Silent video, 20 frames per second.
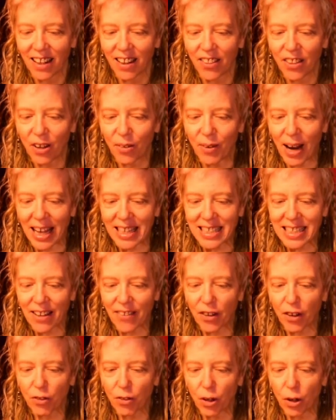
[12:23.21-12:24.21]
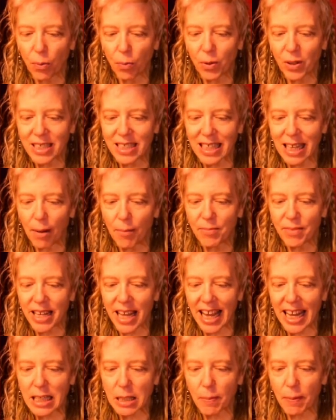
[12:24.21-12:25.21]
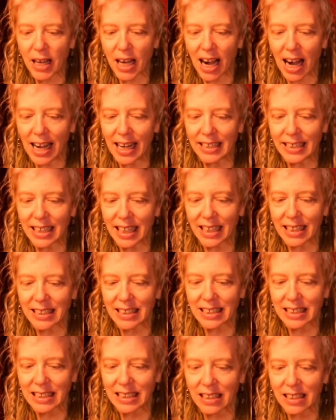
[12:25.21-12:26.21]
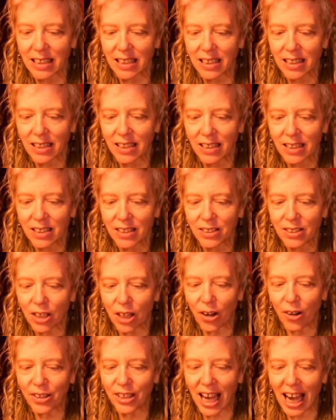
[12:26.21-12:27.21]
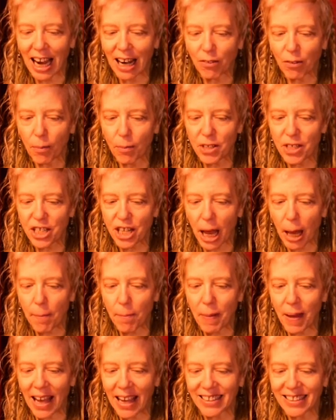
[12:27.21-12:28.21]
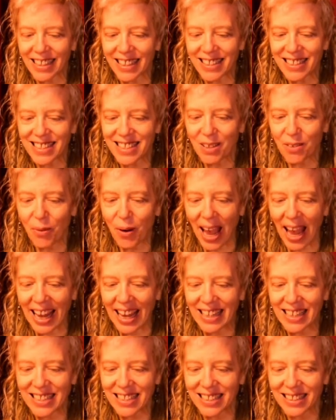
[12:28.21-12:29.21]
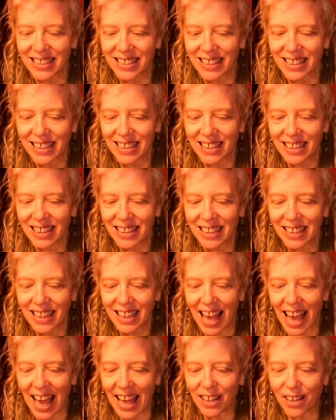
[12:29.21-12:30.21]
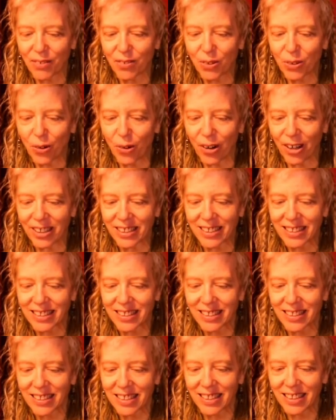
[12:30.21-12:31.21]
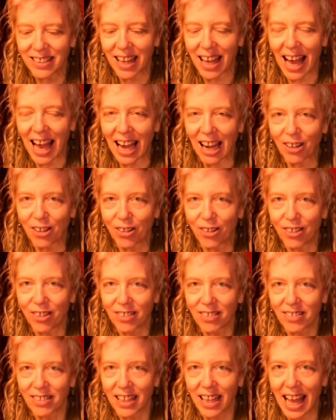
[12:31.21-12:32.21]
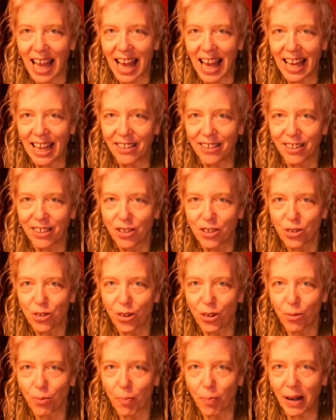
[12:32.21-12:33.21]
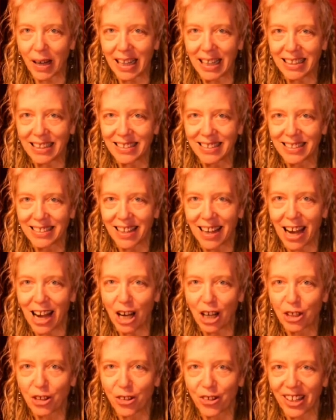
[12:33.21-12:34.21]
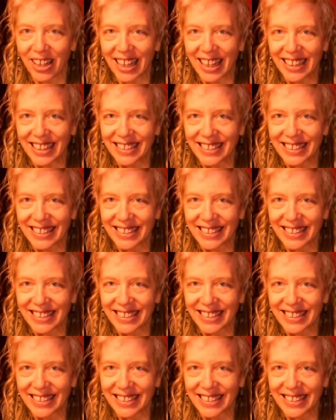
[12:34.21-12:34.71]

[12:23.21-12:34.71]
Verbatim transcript: The rest of the group was some days behind us, so Yag Rinpoche begged us to wait, and of course Akong and Trungpa agreed.